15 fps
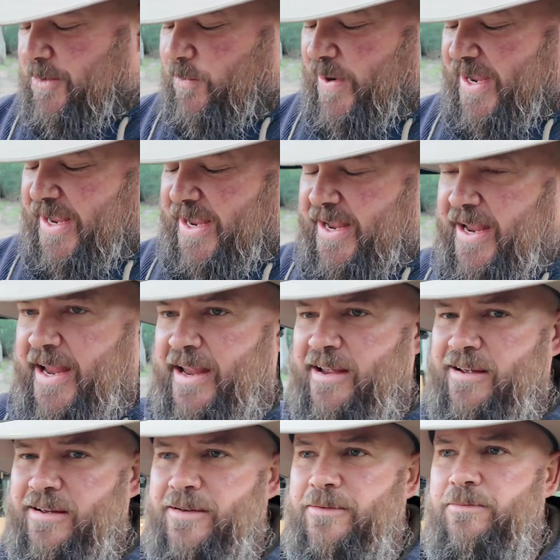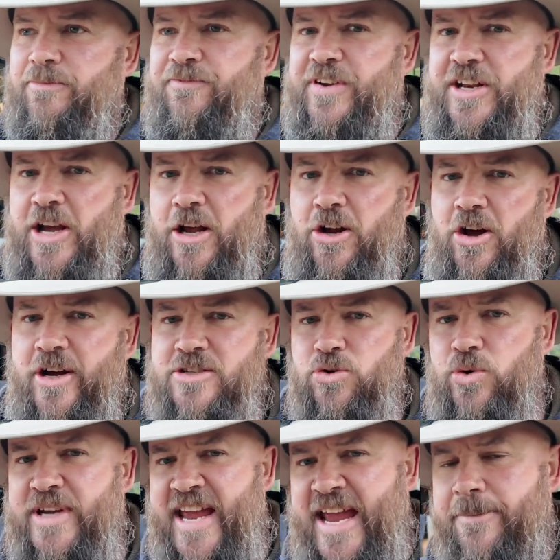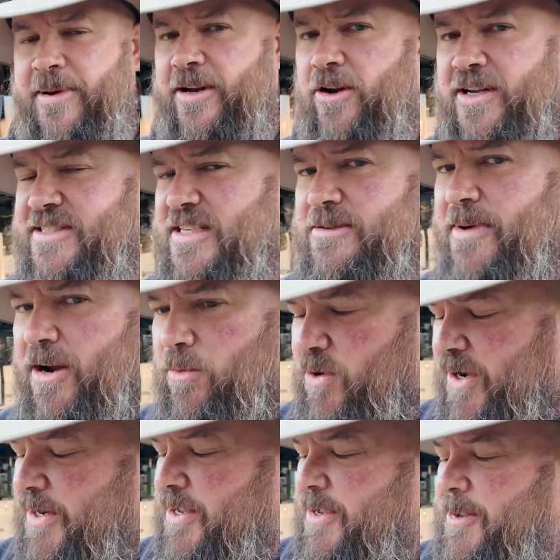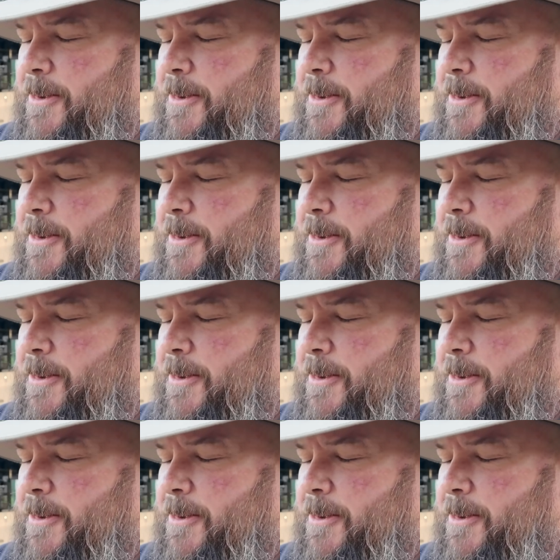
where video lights or camping lights, doesn't matter what,